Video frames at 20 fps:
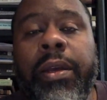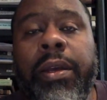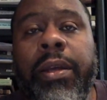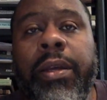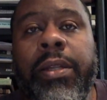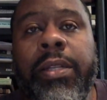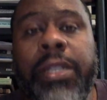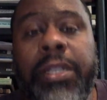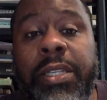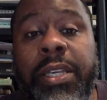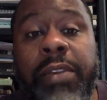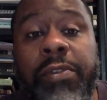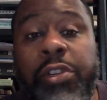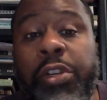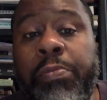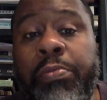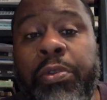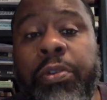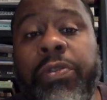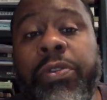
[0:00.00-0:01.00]
to see if
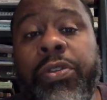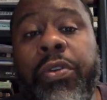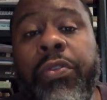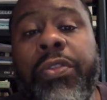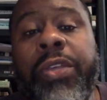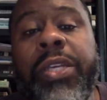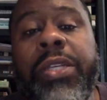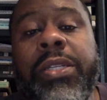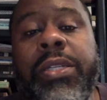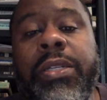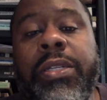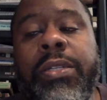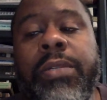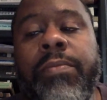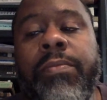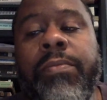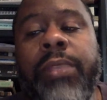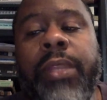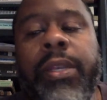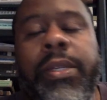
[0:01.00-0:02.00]
she proves her thesis.
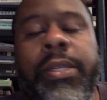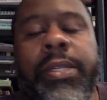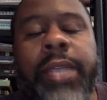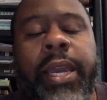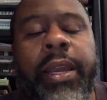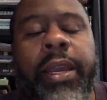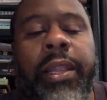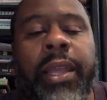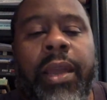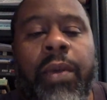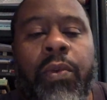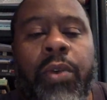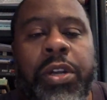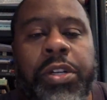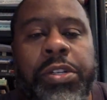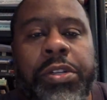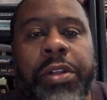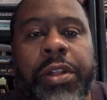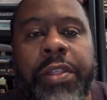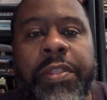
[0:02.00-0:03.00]
Secondly, I
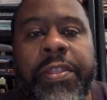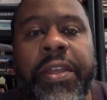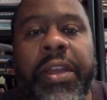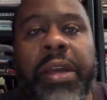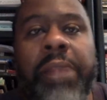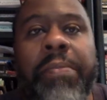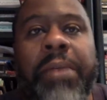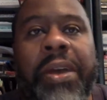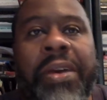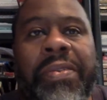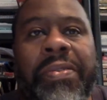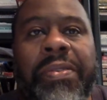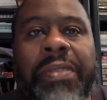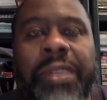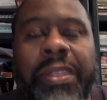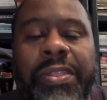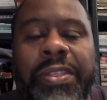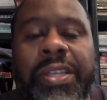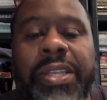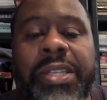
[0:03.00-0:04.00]
wanted you to think about
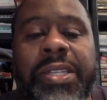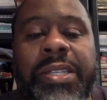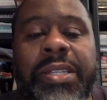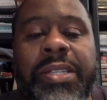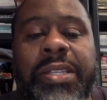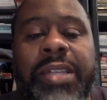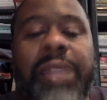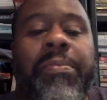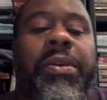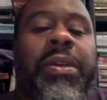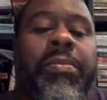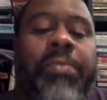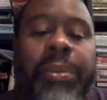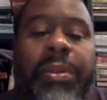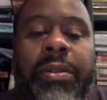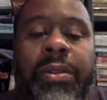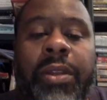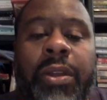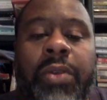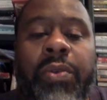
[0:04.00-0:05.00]
a thesis
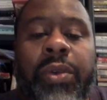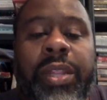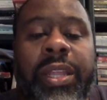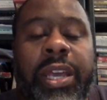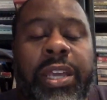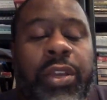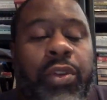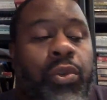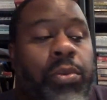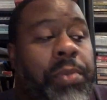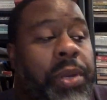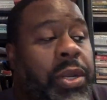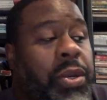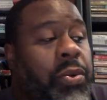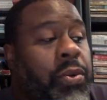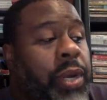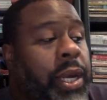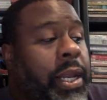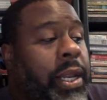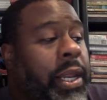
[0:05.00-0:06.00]
statement, knowing that you would be
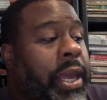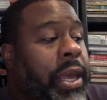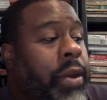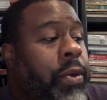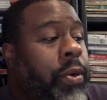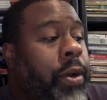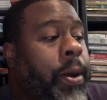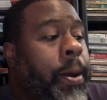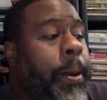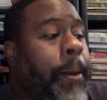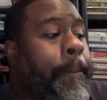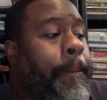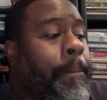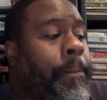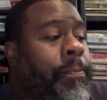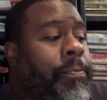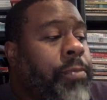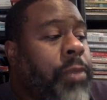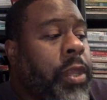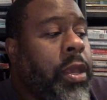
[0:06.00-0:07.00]
doing it later on.
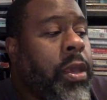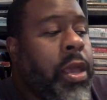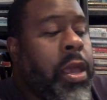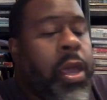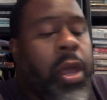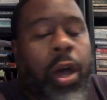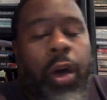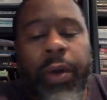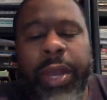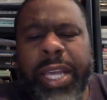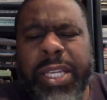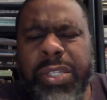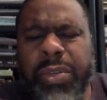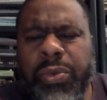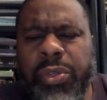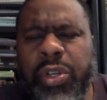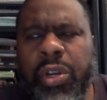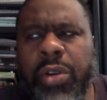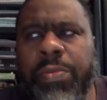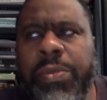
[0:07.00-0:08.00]
Okay, so
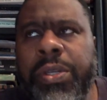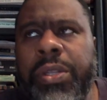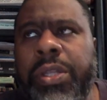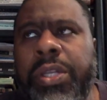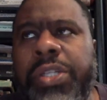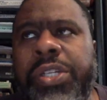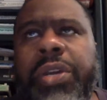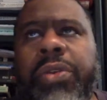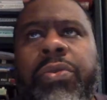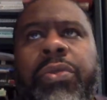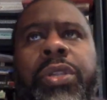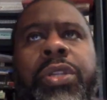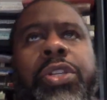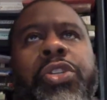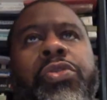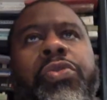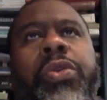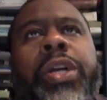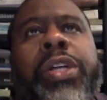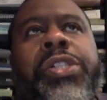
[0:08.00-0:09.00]
in terms of the general
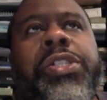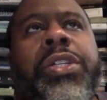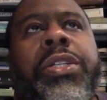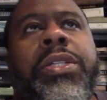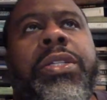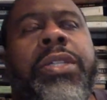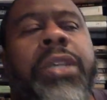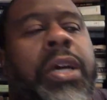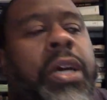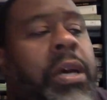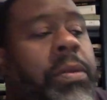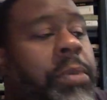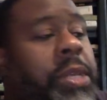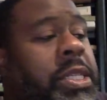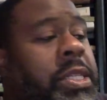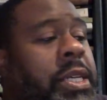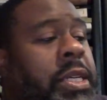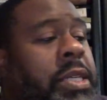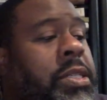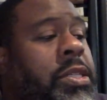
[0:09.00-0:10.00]
instructions, it
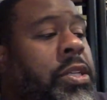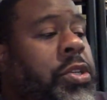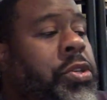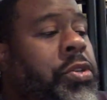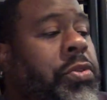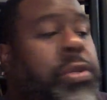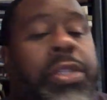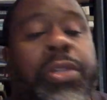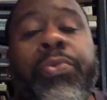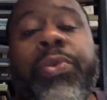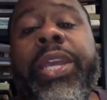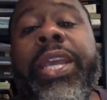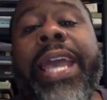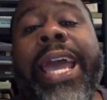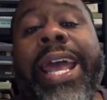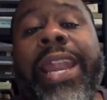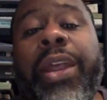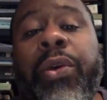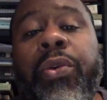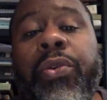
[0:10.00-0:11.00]
says to choose 3
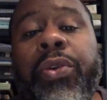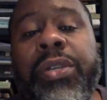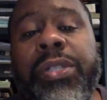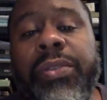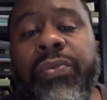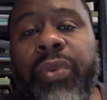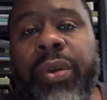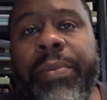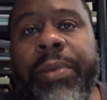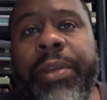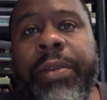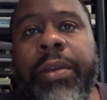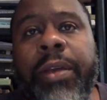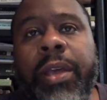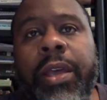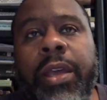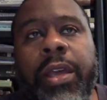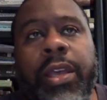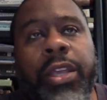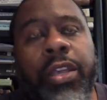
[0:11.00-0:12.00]
categories of women.
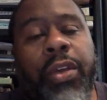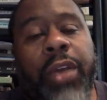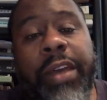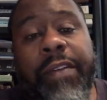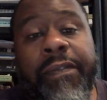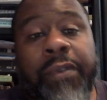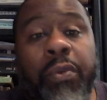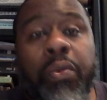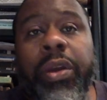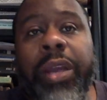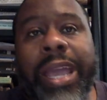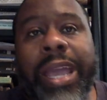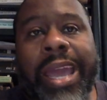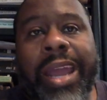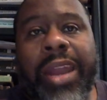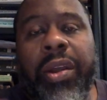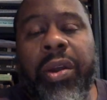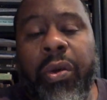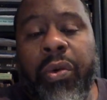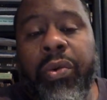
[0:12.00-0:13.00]
You had 4
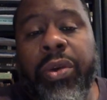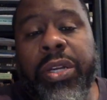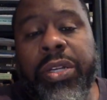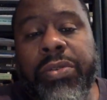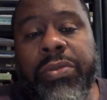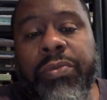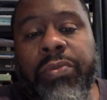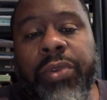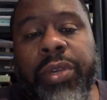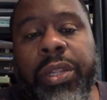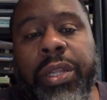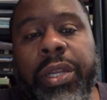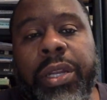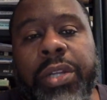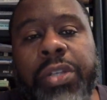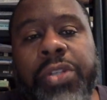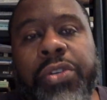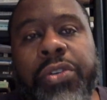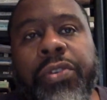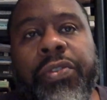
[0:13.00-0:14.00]
categories really to
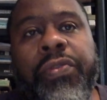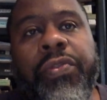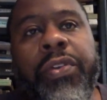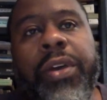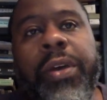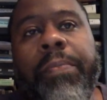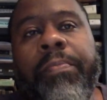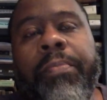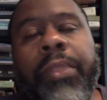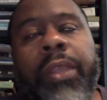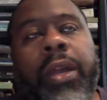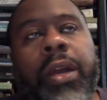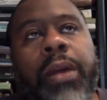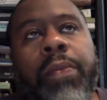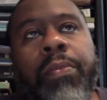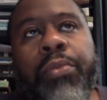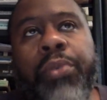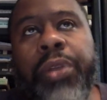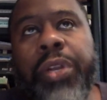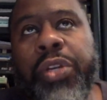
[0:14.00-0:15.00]
choose from.
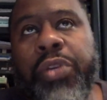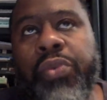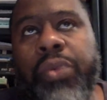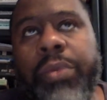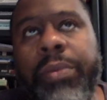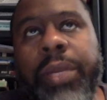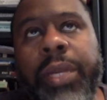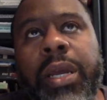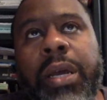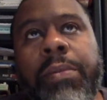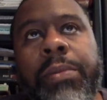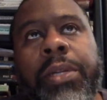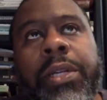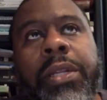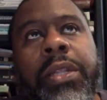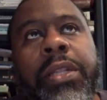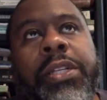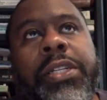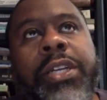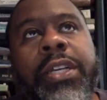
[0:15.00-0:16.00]
British women coming to
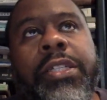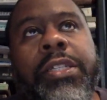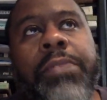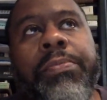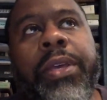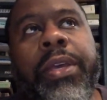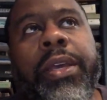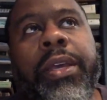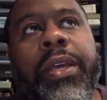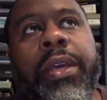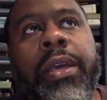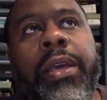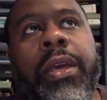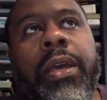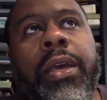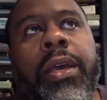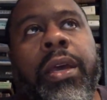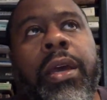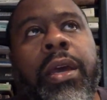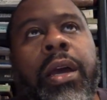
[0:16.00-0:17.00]
the Chesapeake,
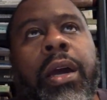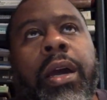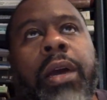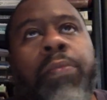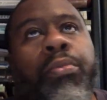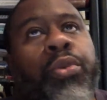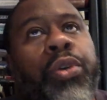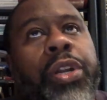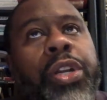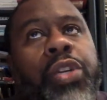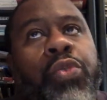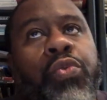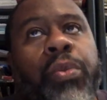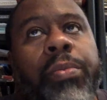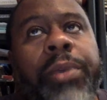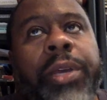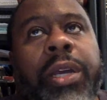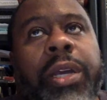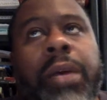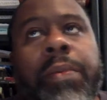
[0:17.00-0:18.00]
British
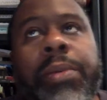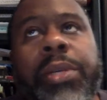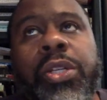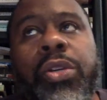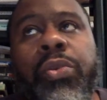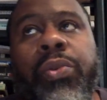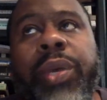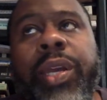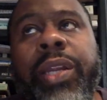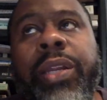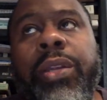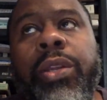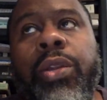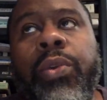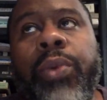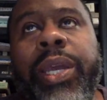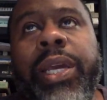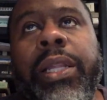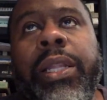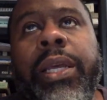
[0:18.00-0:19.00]
women coming to
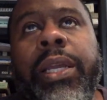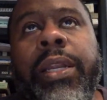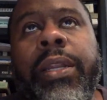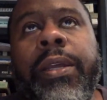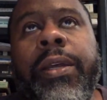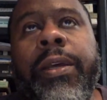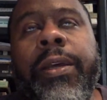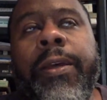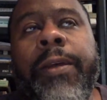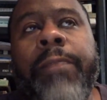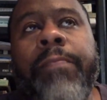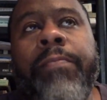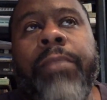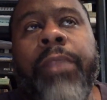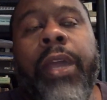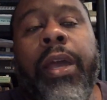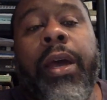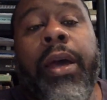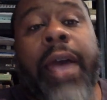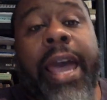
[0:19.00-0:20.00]
New England,
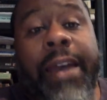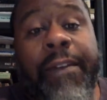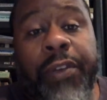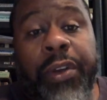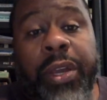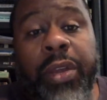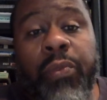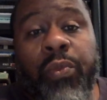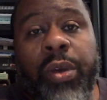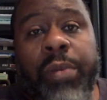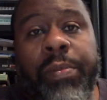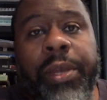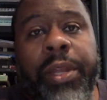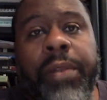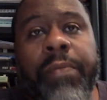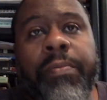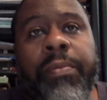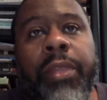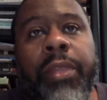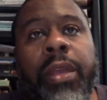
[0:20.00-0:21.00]
African
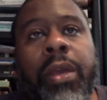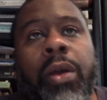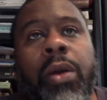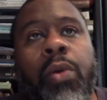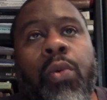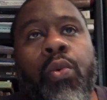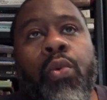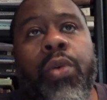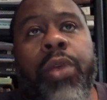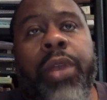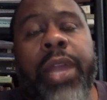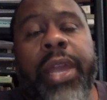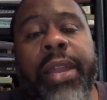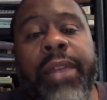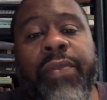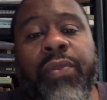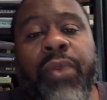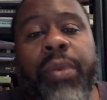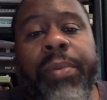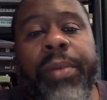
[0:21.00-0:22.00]
women, or
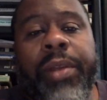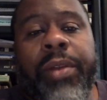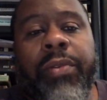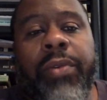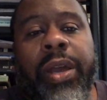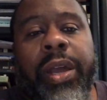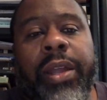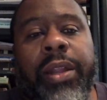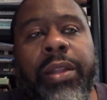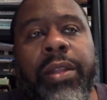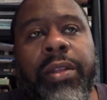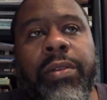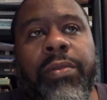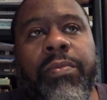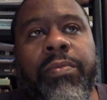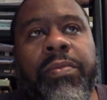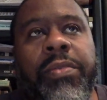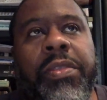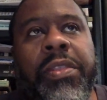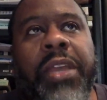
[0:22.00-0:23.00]
Native women, right?
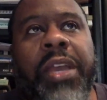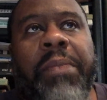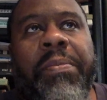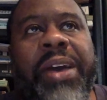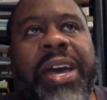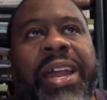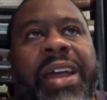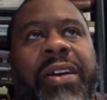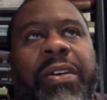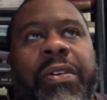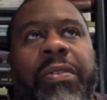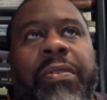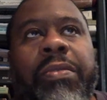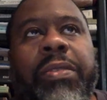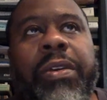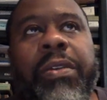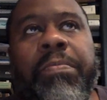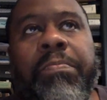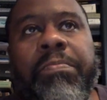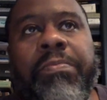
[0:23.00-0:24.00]
think about how
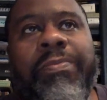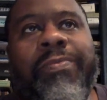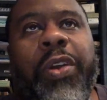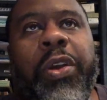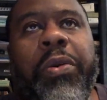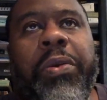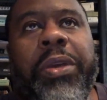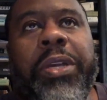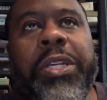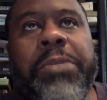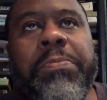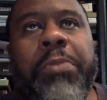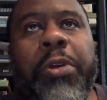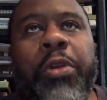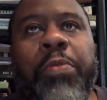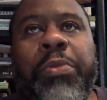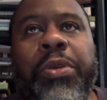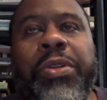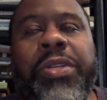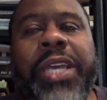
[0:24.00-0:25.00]
the various
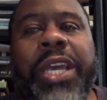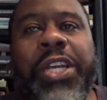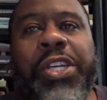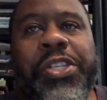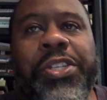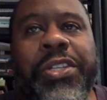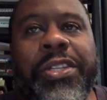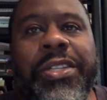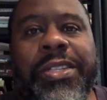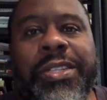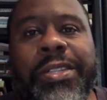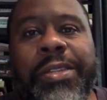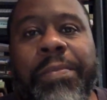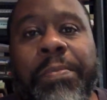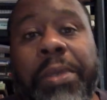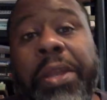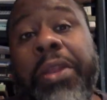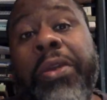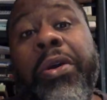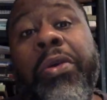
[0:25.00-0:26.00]
permutations,
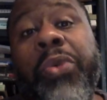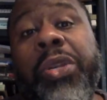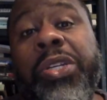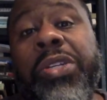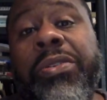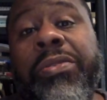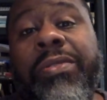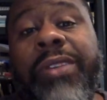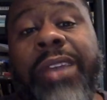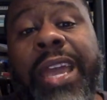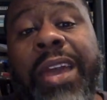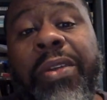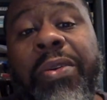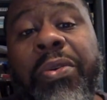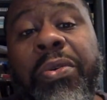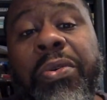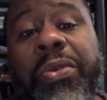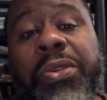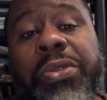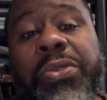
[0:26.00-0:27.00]
depending on which
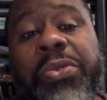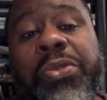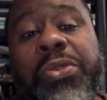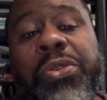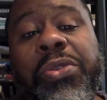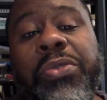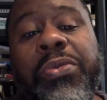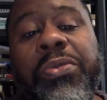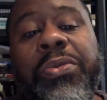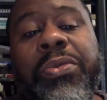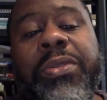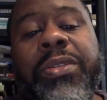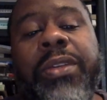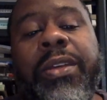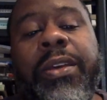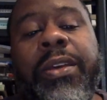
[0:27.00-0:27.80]
categories you choose,